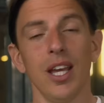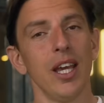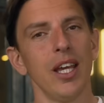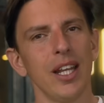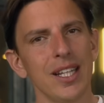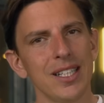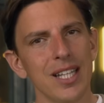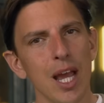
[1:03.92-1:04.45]

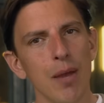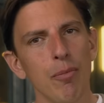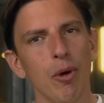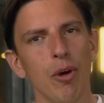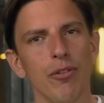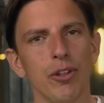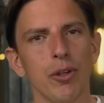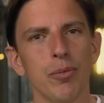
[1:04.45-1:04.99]
An
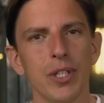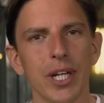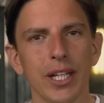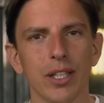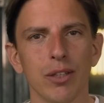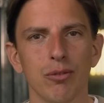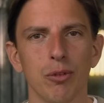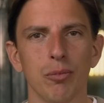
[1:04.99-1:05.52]
example of an
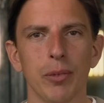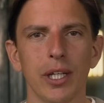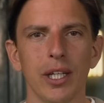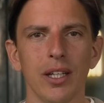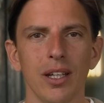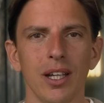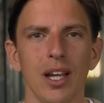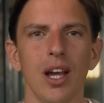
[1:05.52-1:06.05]
objective would
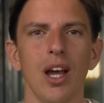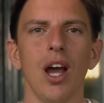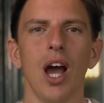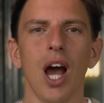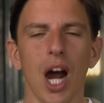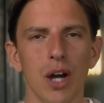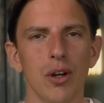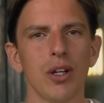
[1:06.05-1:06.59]
be,
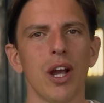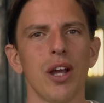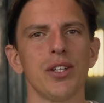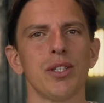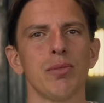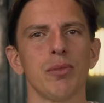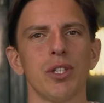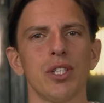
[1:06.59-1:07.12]
our
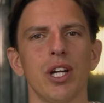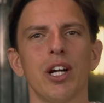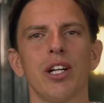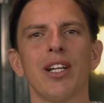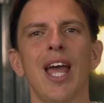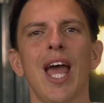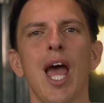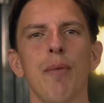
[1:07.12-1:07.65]
customers are
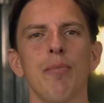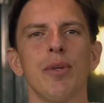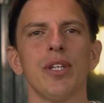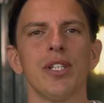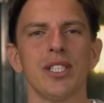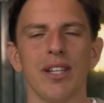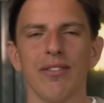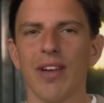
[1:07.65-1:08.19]
the
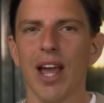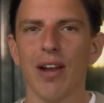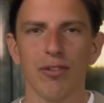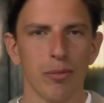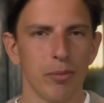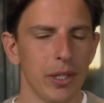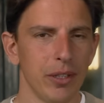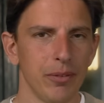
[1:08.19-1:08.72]
happiest they've
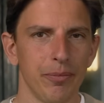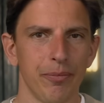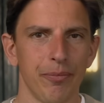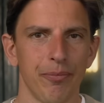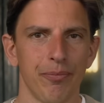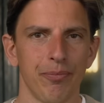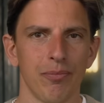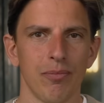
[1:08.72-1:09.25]
ever been.
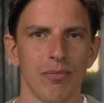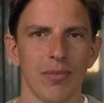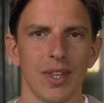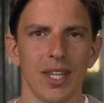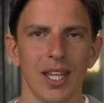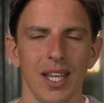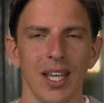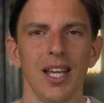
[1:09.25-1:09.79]

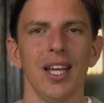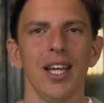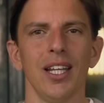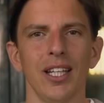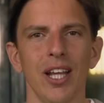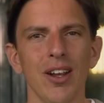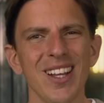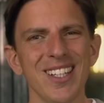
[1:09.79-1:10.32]

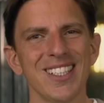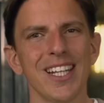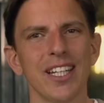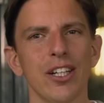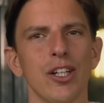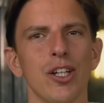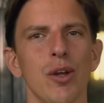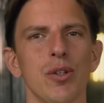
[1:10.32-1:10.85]
Now let's
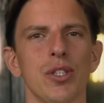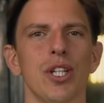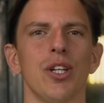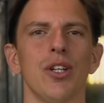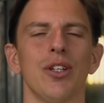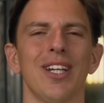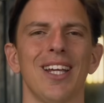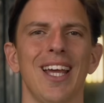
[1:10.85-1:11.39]
take a closer
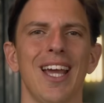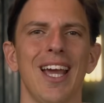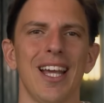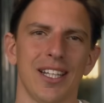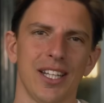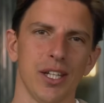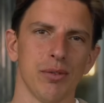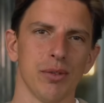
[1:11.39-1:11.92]
look
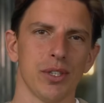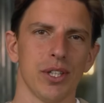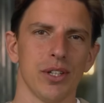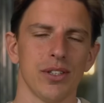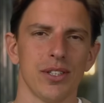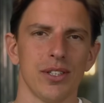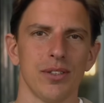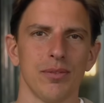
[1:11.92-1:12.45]
at key
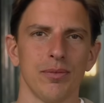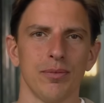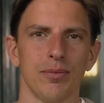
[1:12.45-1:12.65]
results.